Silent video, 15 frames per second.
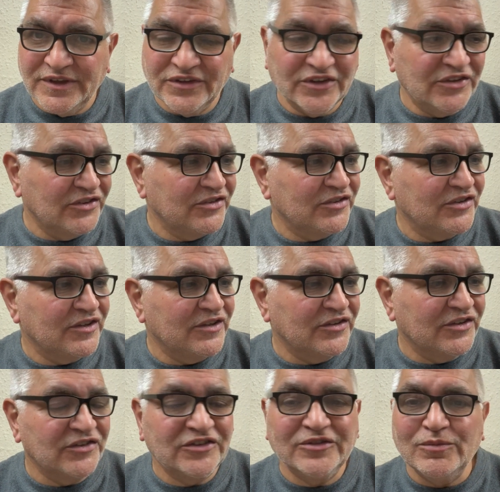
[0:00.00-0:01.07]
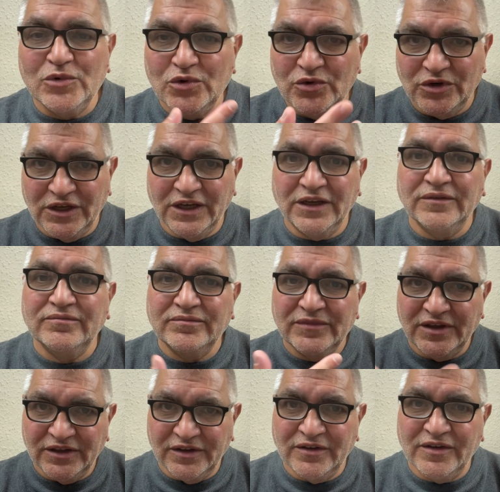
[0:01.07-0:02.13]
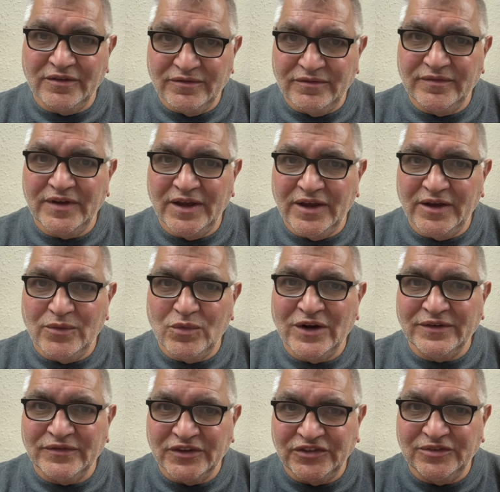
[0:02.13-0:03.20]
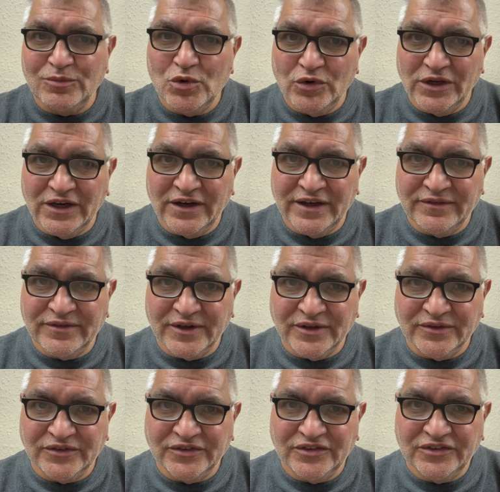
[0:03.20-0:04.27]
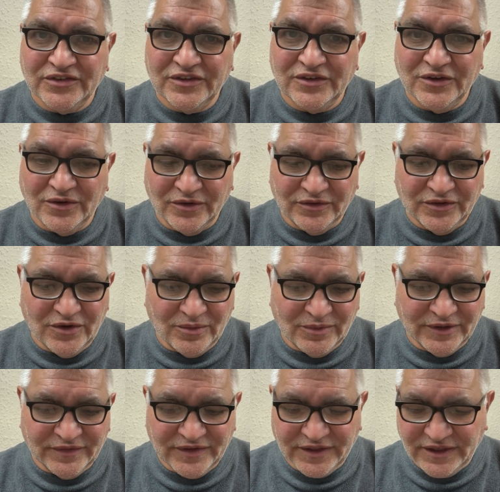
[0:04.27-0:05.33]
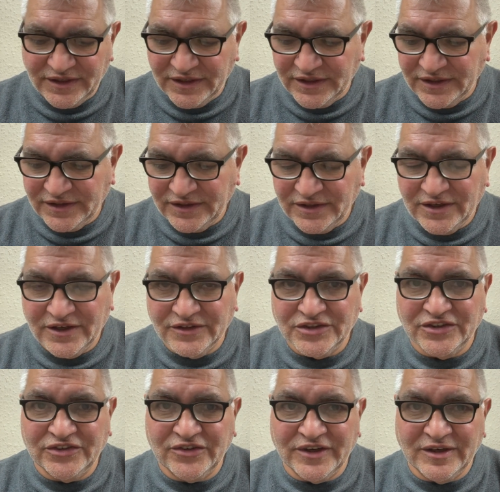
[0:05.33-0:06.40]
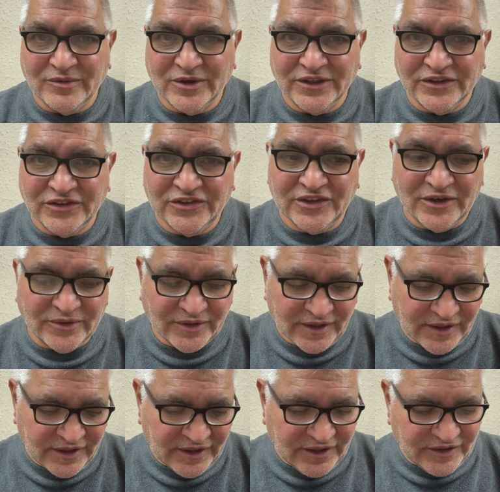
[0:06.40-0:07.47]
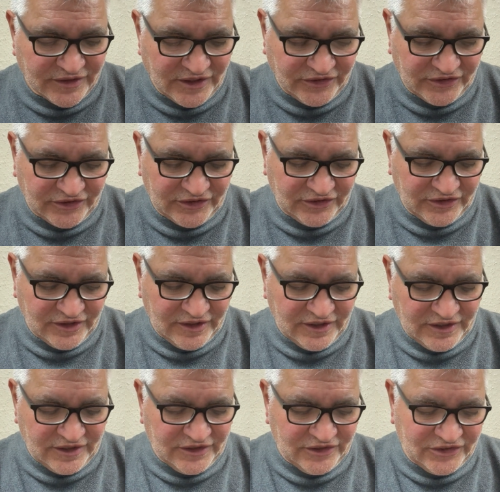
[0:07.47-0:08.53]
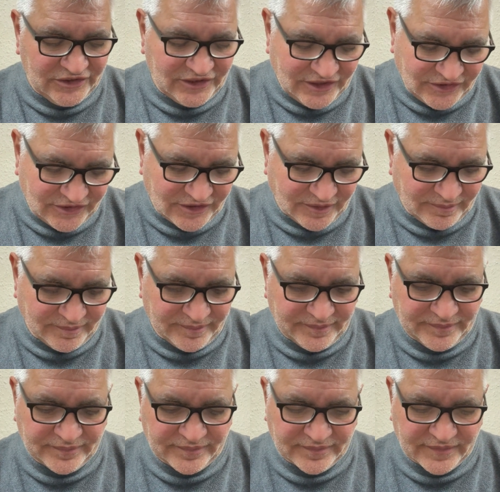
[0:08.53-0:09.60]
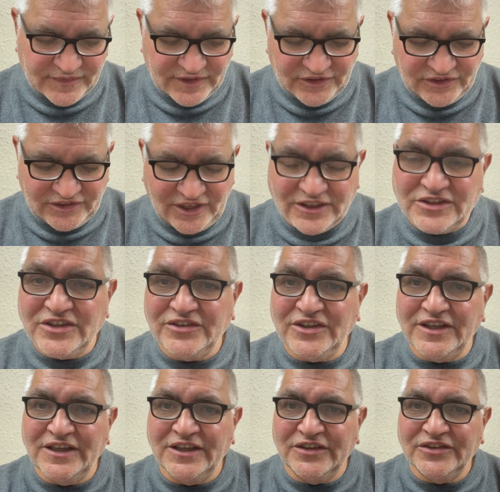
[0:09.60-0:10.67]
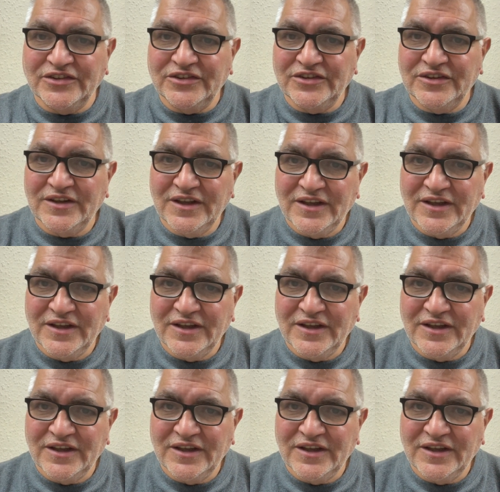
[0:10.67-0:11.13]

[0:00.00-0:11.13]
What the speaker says: smaller one of the smaller iPhones, not one of the larger screen ones. So this system, such as it is,